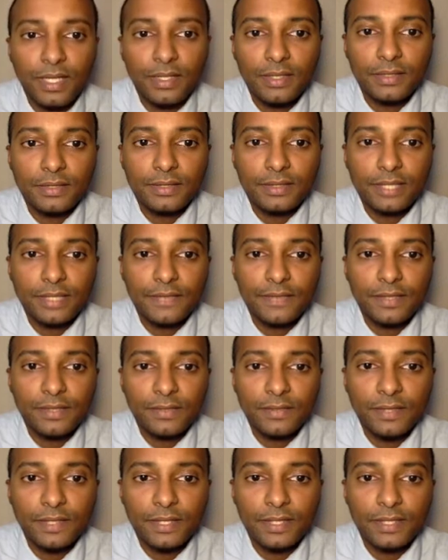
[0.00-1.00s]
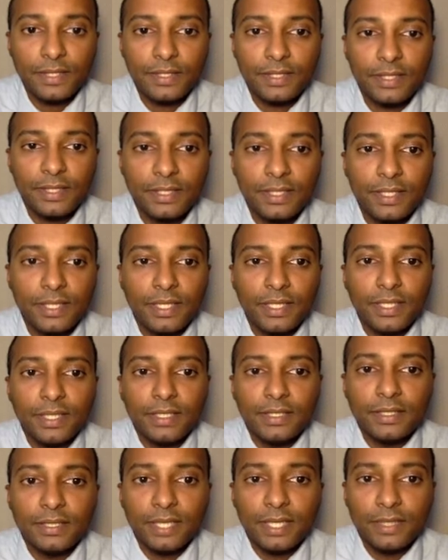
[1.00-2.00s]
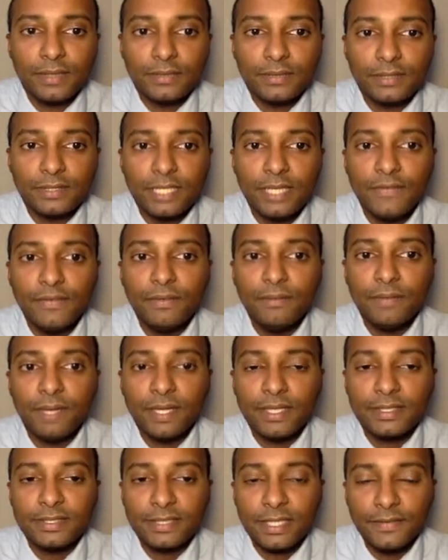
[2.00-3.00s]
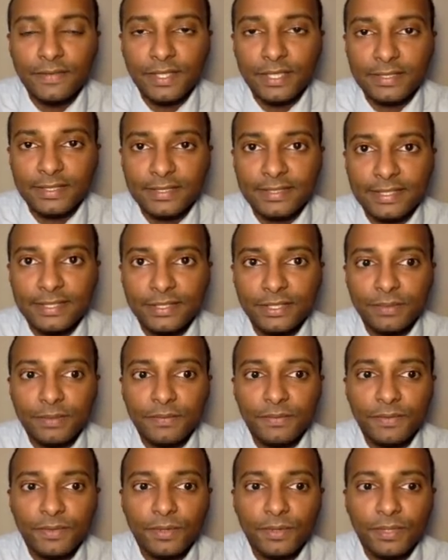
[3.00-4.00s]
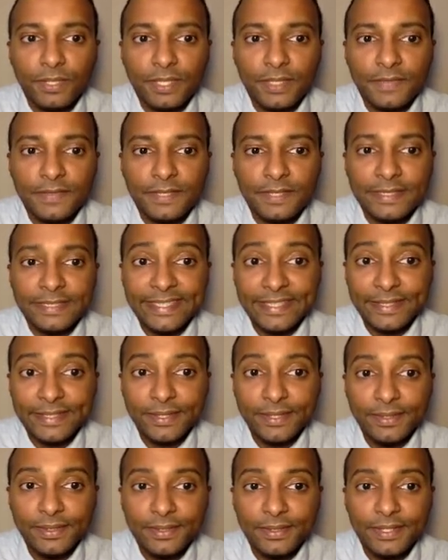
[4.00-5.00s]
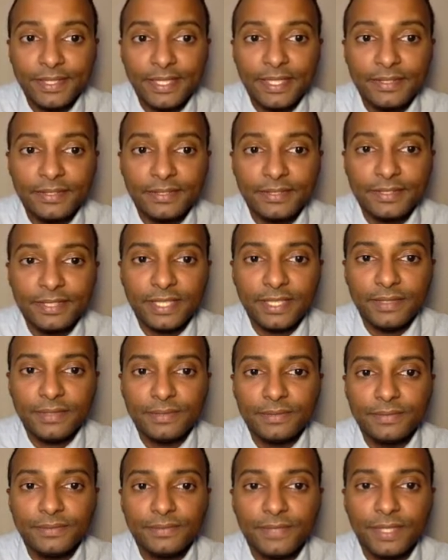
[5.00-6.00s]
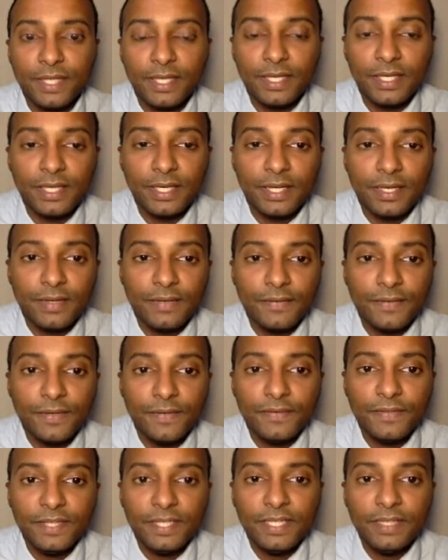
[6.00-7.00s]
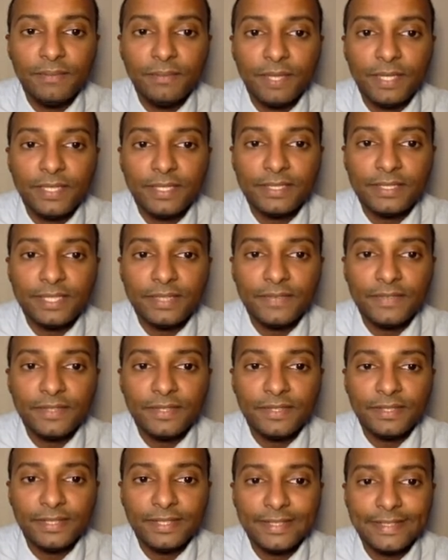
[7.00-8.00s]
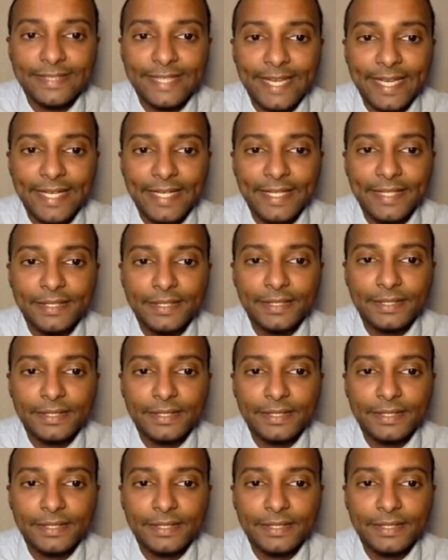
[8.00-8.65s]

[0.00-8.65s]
7 over here. Now 7 minus 7, as I said to you before, gives us 0, cancels out. 15 minus 7 is 8,